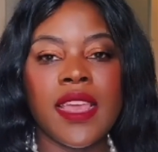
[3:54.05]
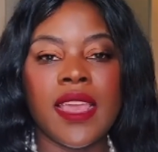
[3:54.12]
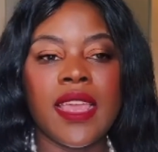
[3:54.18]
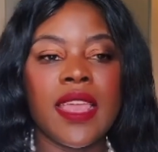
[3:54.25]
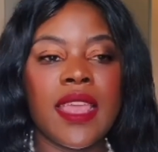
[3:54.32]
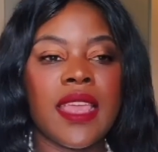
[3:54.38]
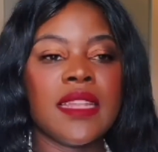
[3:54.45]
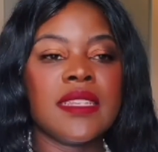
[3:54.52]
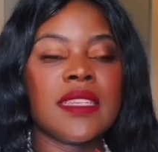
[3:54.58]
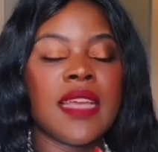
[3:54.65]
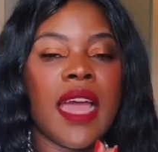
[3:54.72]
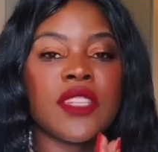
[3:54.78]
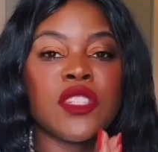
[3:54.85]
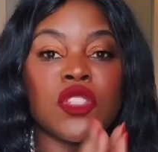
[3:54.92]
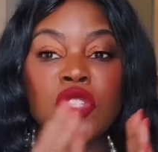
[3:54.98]
And
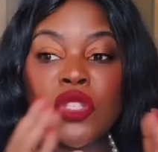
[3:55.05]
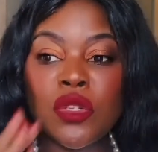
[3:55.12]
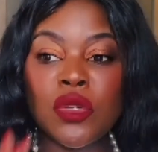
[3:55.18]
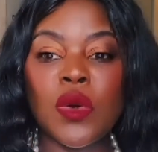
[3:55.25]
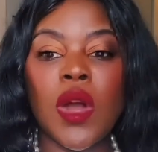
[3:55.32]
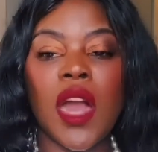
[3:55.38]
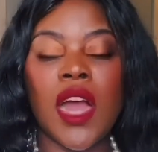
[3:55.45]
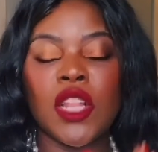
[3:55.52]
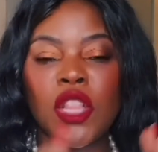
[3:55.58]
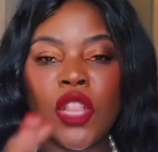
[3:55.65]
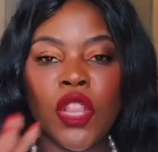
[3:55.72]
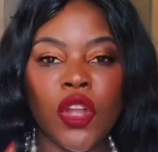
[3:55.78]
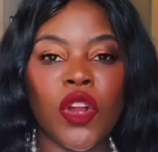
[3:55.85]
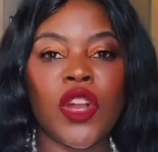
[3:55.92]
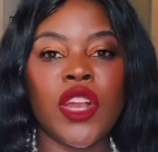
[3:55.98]
as you are
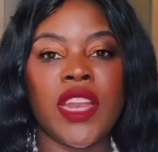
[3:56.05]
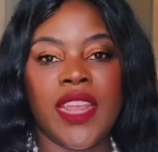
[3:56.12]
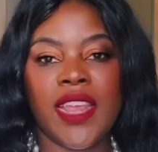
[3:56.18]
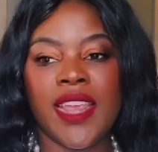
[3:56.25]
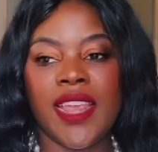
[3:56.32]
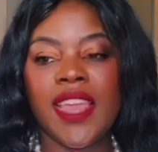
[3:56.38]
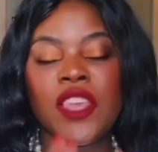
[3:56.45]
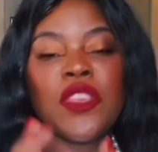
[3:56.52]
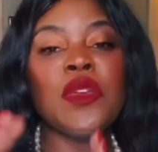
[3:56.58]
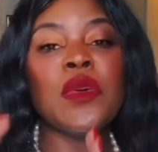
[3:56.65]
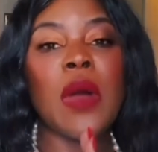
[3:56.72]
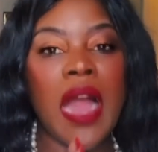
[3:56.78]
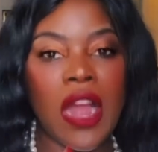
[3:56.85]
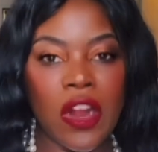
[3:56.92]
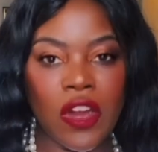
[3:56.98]
learning, you
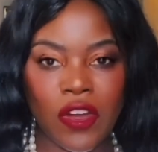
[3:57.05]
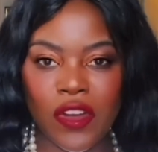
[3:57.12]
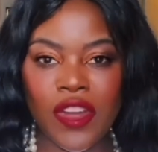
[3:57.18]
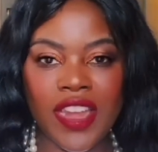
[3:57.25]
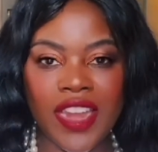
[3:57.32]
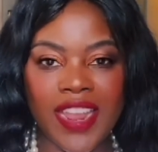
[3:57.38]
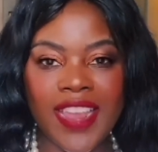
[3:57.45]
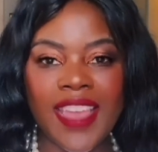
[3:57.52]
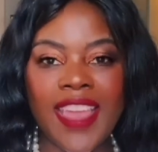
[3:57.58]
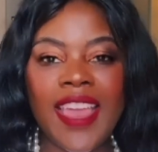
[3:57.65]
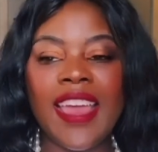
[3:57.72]
are earning.